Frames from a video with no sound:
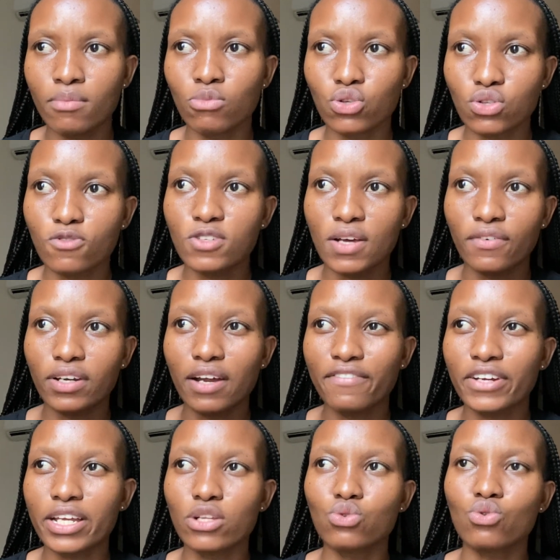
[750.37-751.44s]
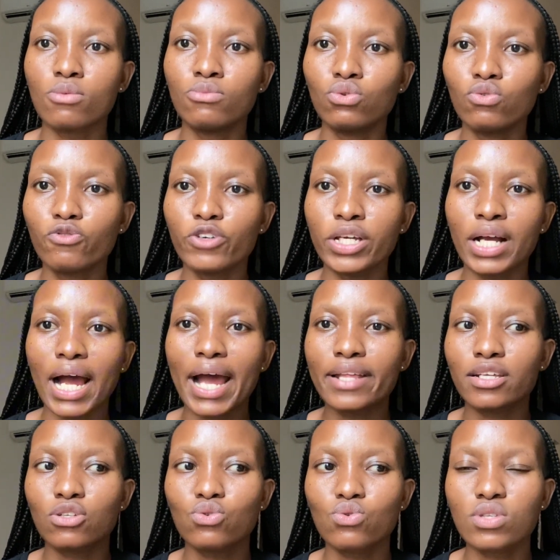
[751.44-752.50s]
Most of South Africans were moving
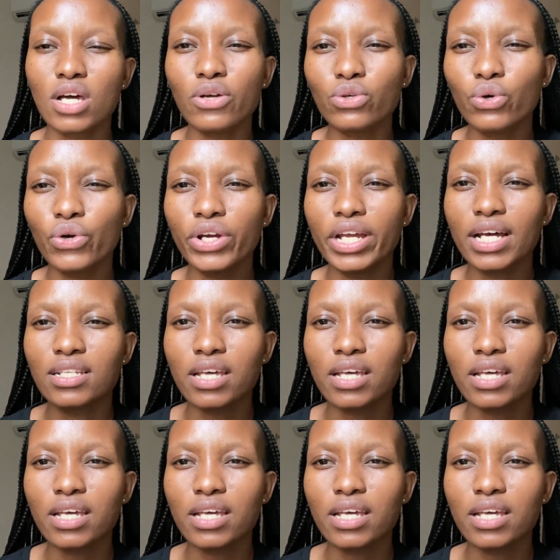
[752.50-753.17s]
either to South Korea,